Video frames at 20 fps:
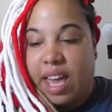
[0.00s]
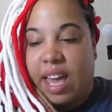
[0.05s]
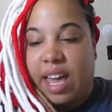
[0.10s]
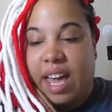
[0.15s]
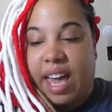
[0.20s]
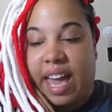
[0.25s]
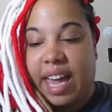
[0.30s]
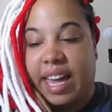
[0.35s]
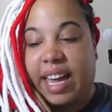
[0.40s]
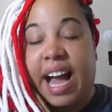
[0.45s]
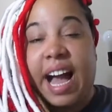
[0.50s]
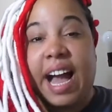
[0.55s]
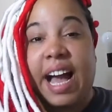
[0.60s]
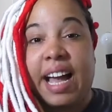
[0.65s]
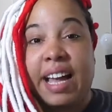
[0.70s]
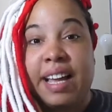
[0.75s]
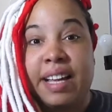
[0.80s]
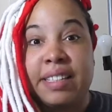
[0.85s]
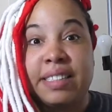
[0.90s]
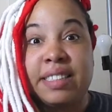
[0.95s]
Hey
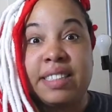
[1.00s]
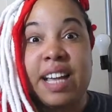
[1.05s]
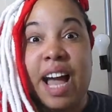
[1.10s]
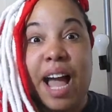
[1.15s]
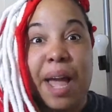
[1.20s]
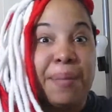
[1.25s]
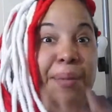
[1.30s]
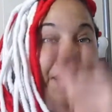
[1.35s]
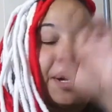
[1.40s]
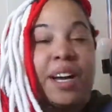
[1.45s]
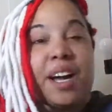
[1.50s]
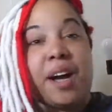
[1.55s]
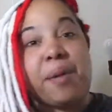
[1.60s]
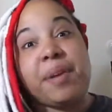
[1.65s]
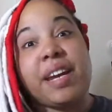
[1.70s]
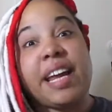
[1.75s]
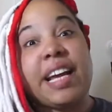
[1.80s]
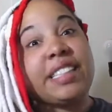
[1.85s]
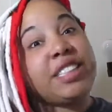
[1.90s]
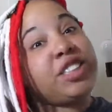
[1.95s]
guys, I'm
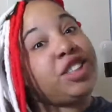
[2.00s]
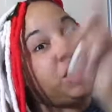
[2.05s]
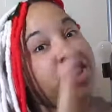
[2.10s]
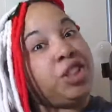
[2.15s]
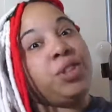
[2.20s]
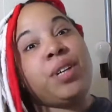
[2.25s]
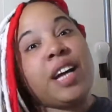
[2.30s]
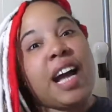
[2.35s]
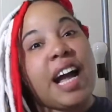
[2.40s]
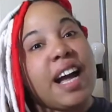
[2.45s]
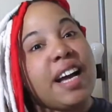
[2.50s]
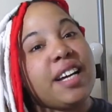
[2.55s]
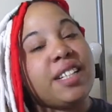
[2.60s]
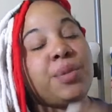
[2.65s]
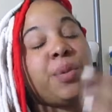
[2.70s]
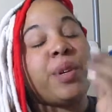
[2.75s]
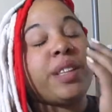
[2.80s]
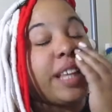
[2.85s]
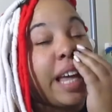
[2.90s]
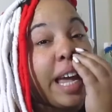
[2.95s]
coming at you
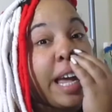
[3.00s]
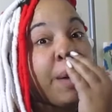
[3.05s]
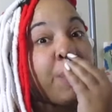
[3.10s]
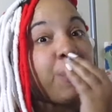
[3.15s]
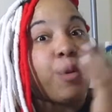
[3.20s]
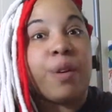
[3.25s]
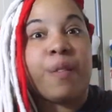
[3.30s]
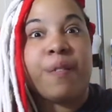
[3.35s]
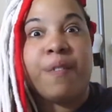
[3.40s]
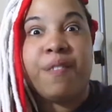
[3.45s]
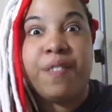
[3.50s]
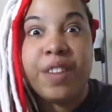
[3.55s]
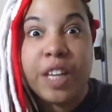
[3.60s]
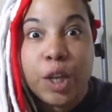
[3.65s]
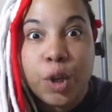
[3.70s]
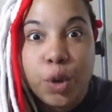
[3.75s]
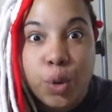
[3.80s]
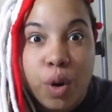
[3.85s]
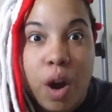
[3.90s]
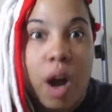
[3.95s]
guys with a
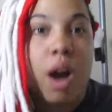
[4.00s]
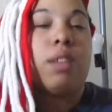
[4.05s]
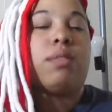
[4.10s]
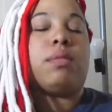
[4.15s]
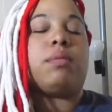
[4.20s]
review.